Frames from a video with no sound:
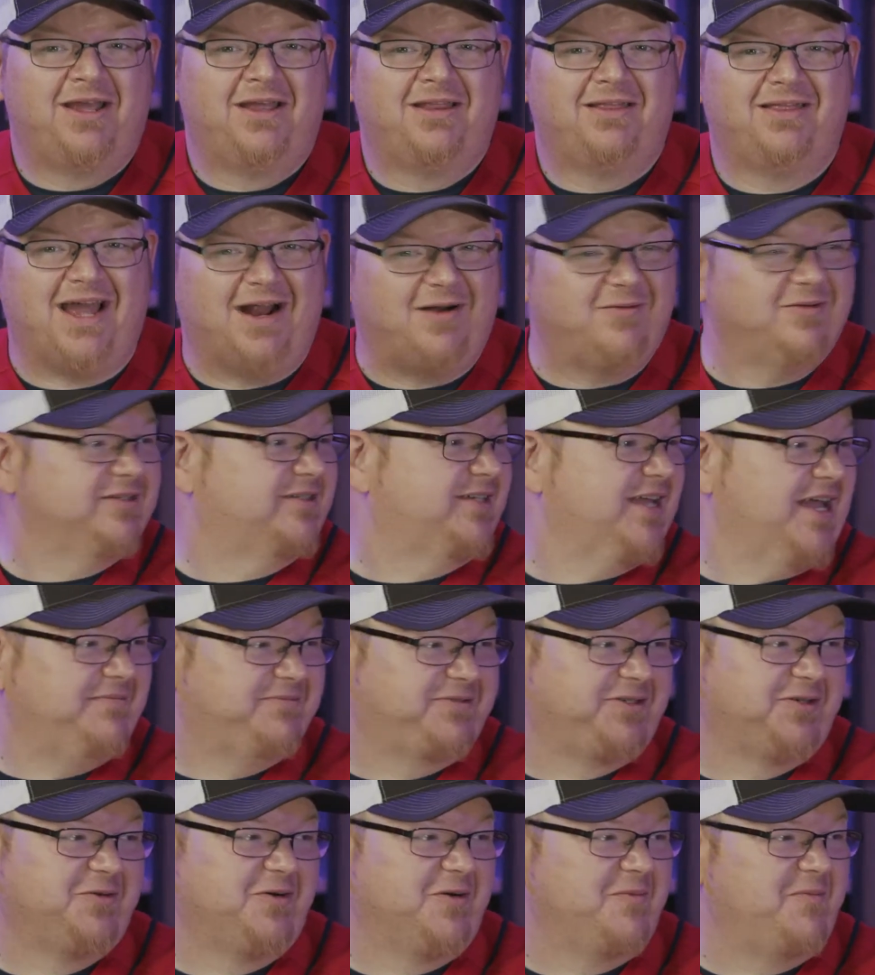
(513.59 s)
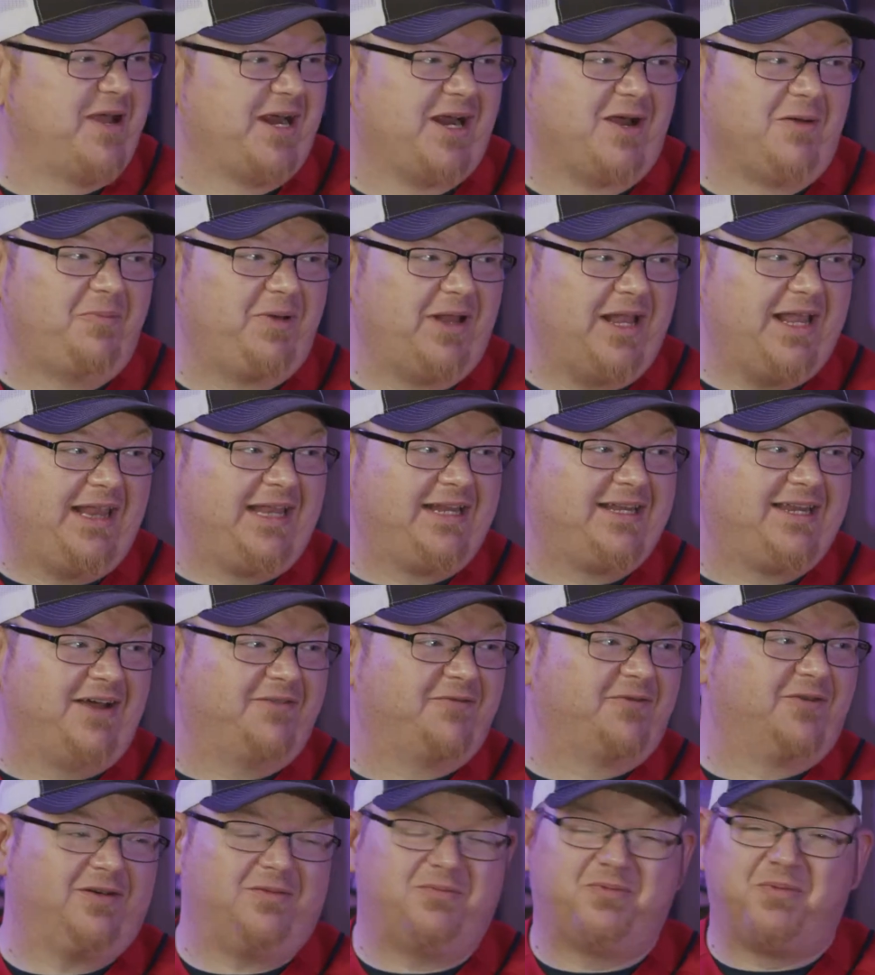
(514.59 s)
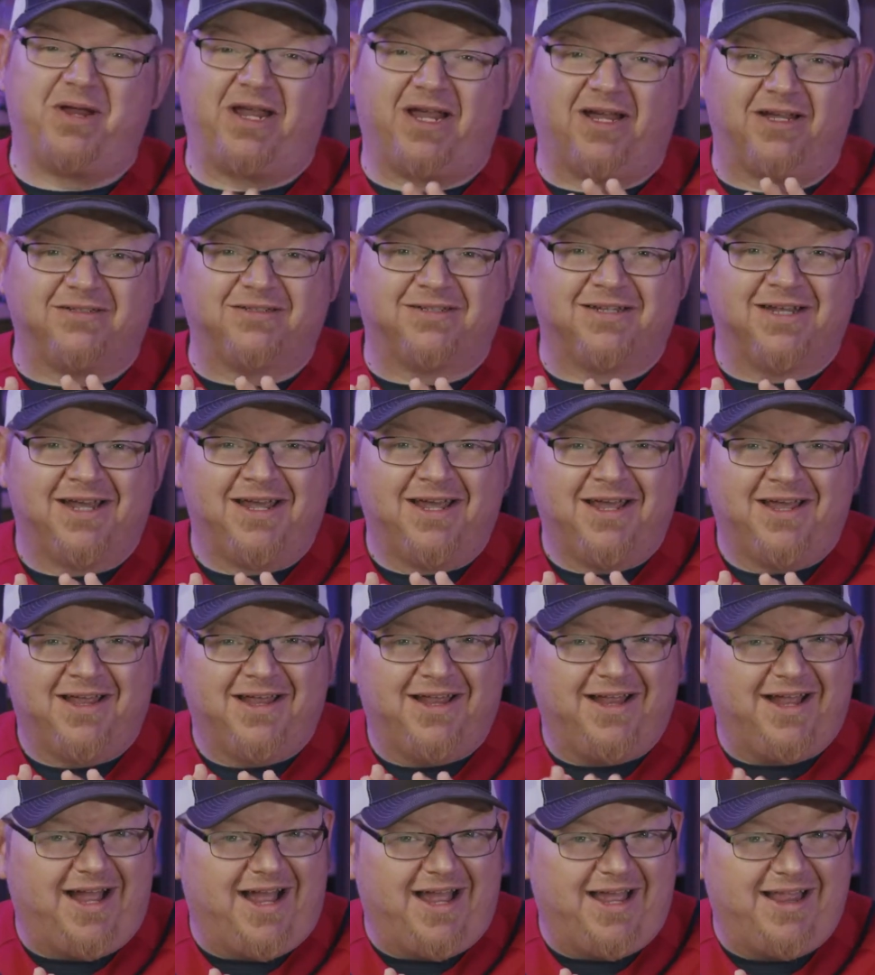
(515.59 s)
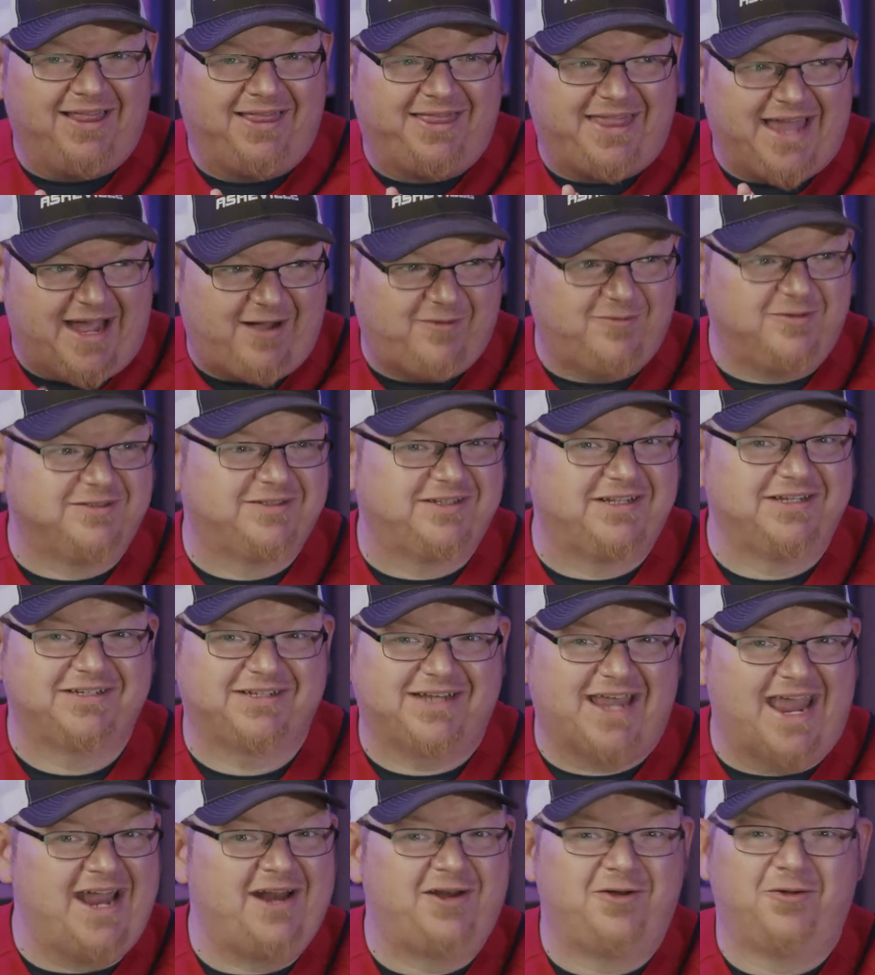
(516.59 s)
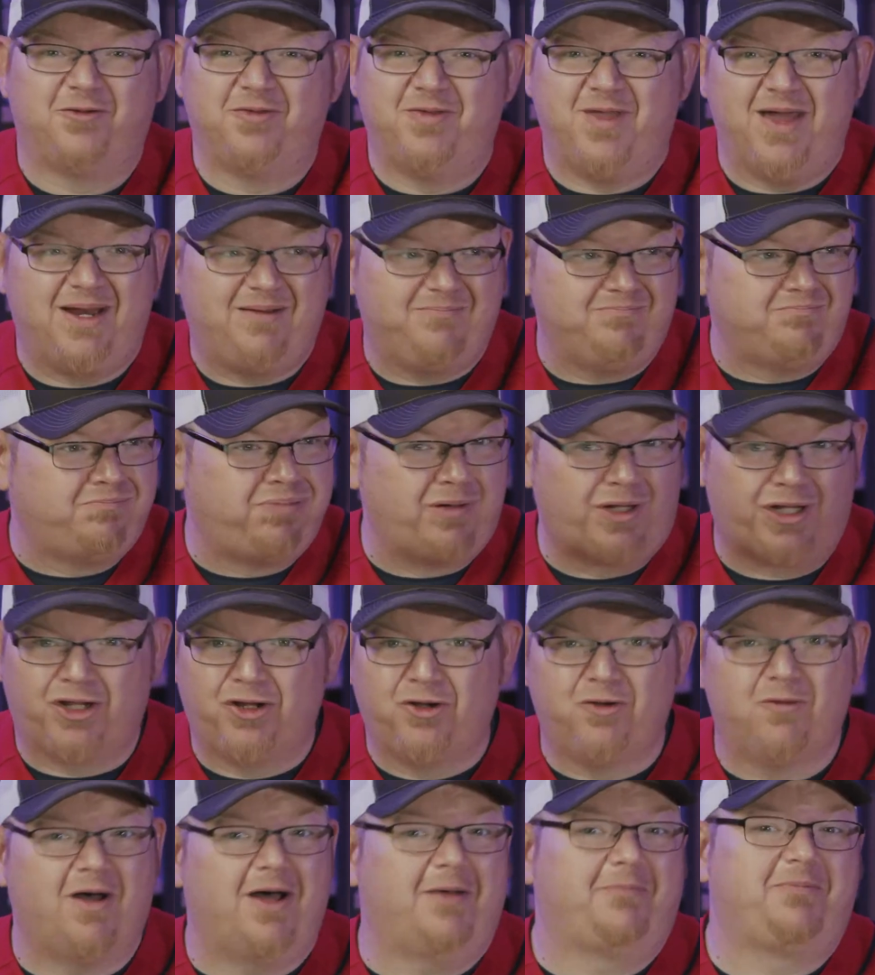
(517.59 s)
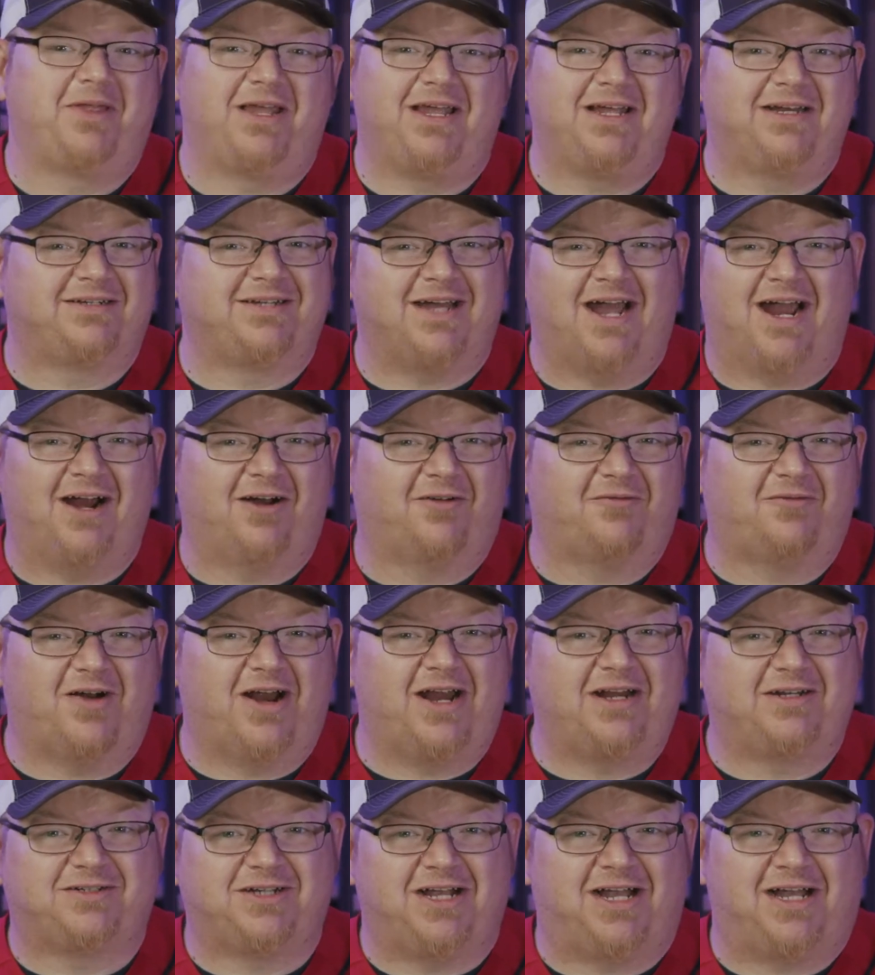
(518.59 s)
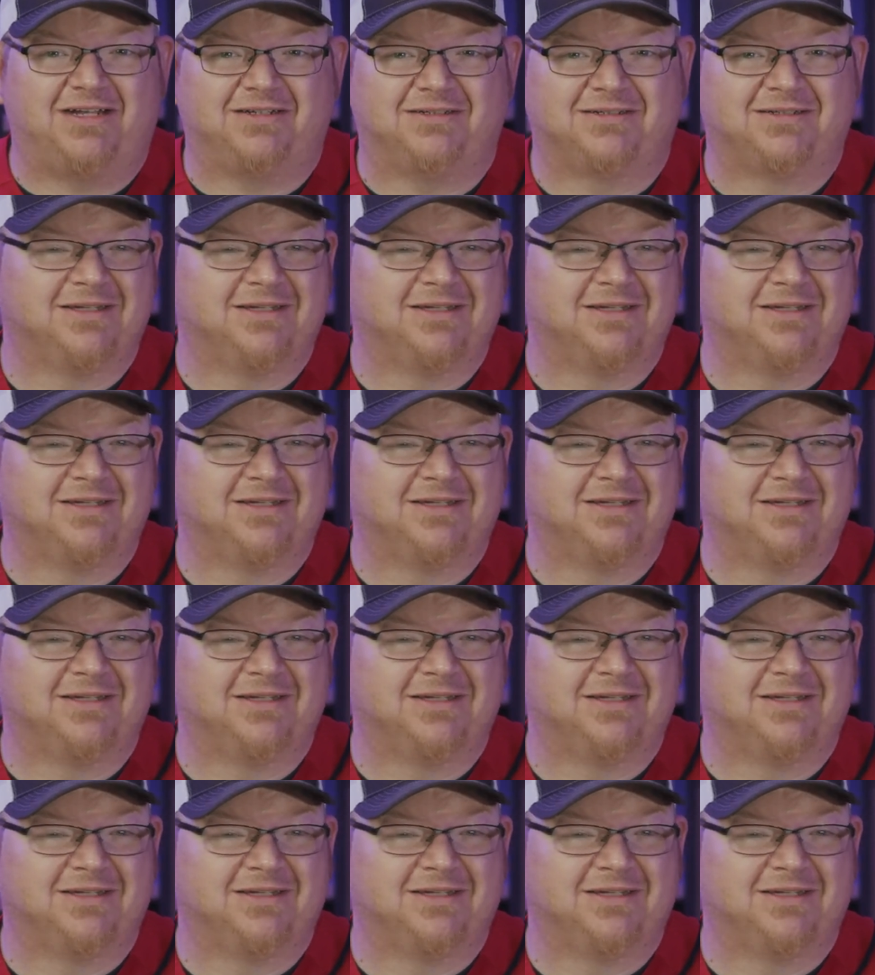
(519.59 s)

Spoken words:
That reception would have been completely different because that was the scandal that blew up the entire franchise.